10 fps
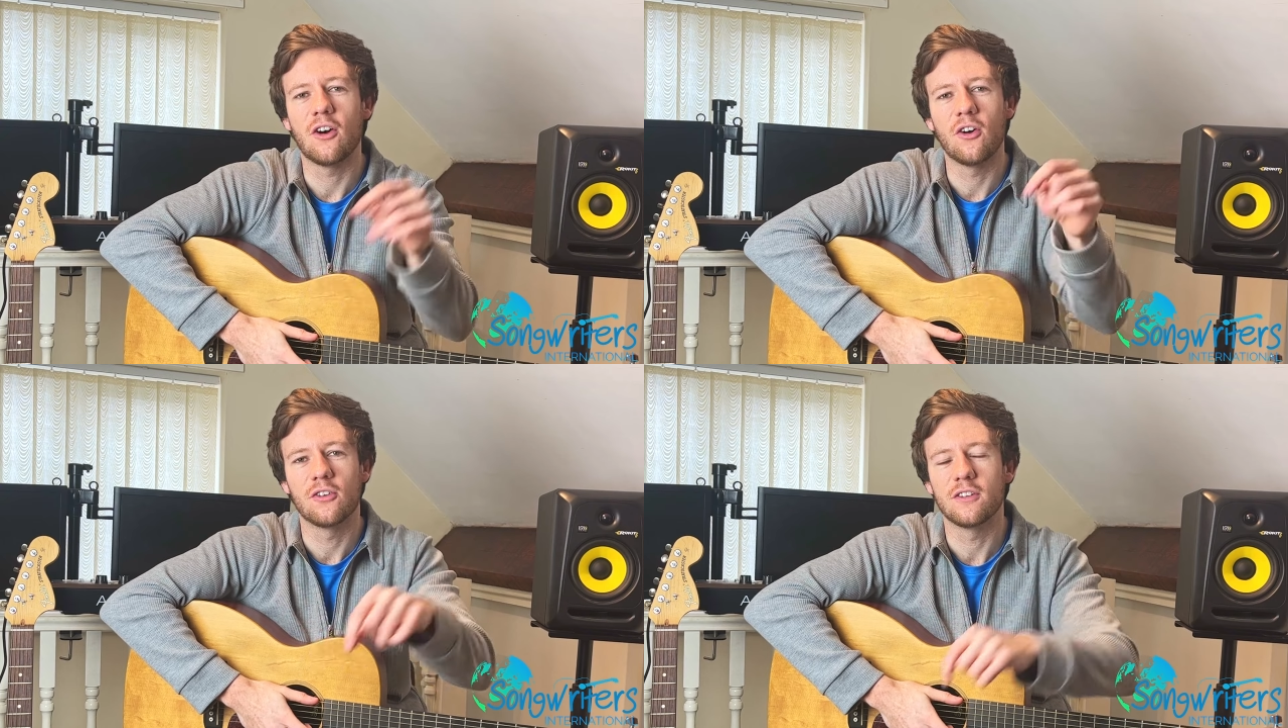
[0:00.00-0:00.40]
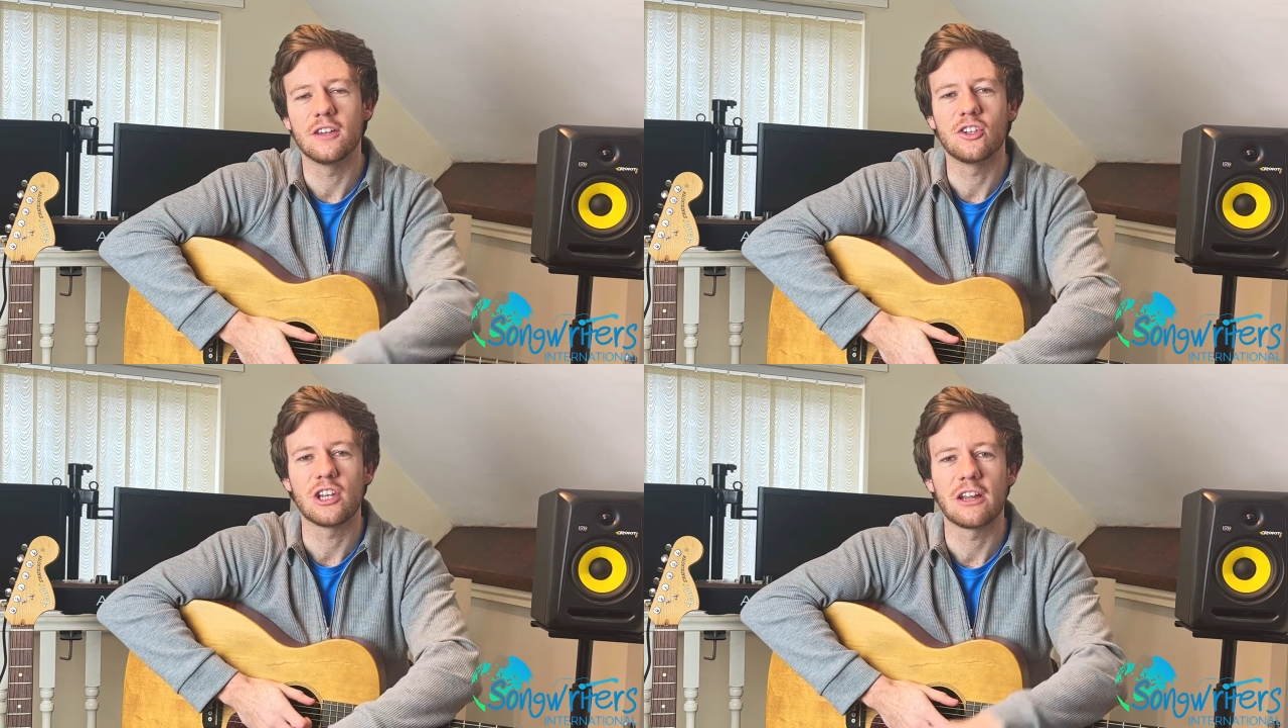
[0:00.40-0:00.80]
on this
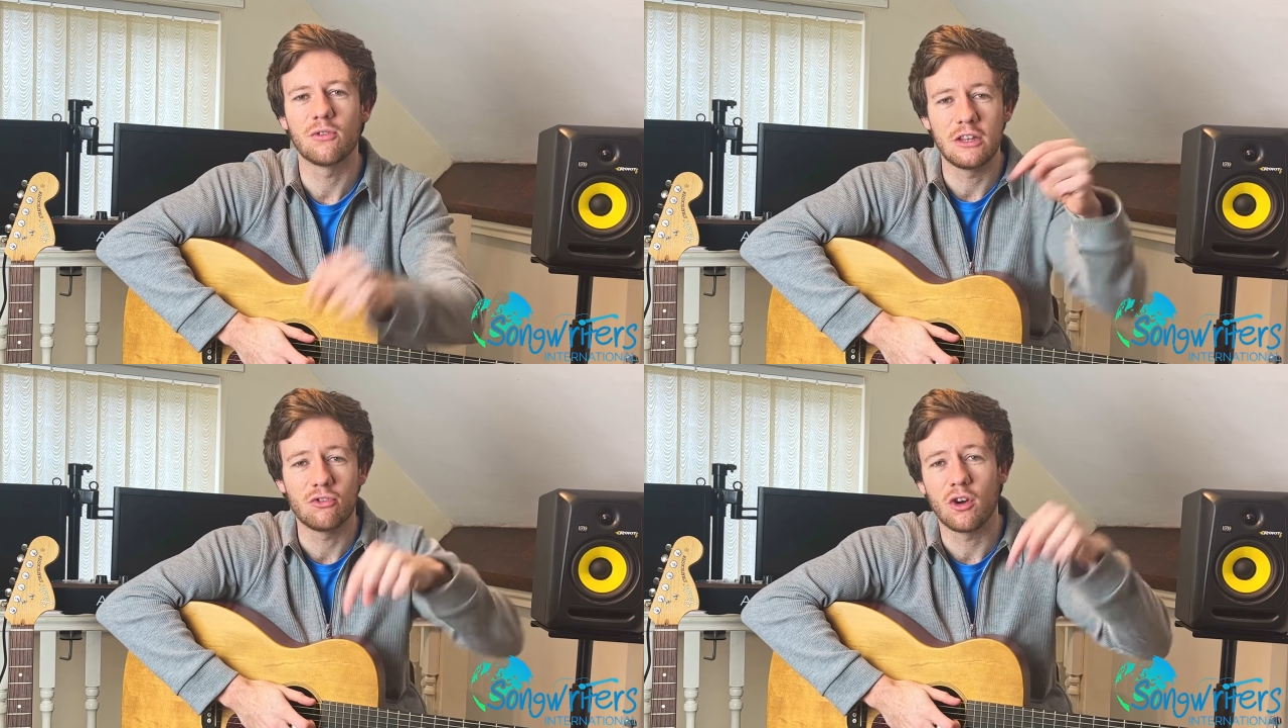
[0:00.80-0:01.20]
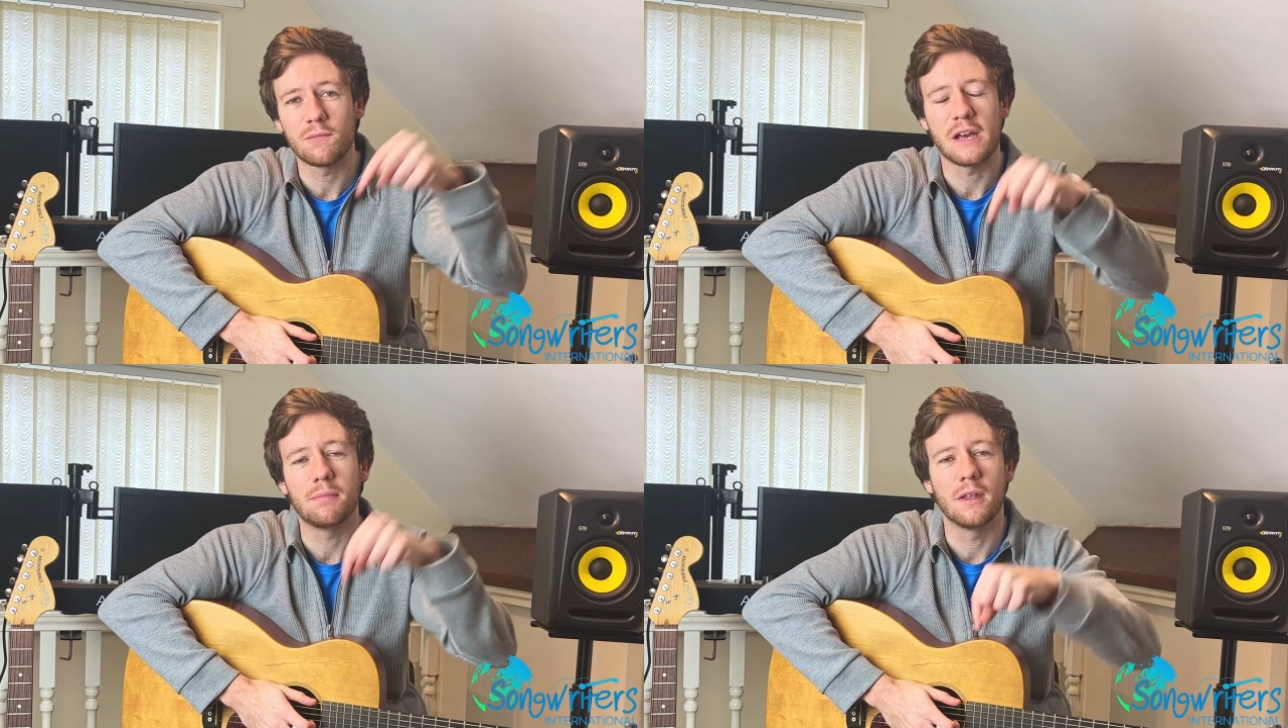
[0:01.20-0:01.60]
channel, then drop
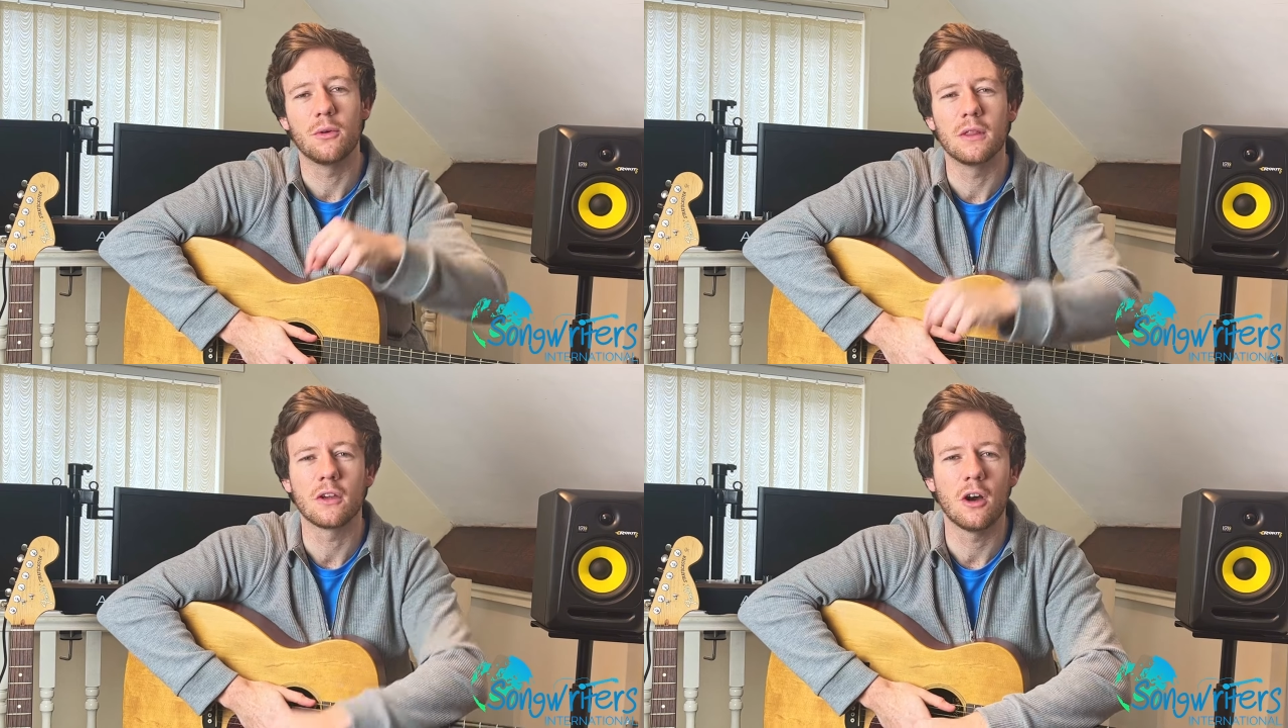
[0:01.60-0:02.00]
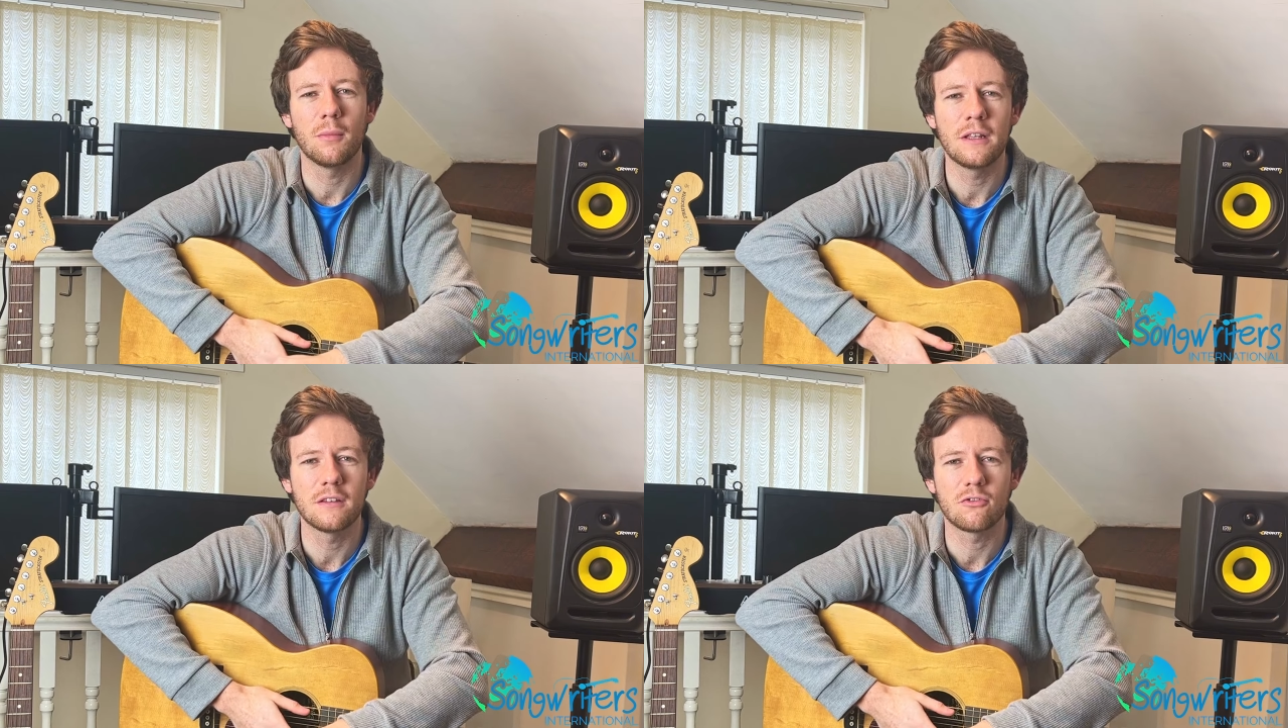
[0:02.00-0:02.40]
that below in the comments.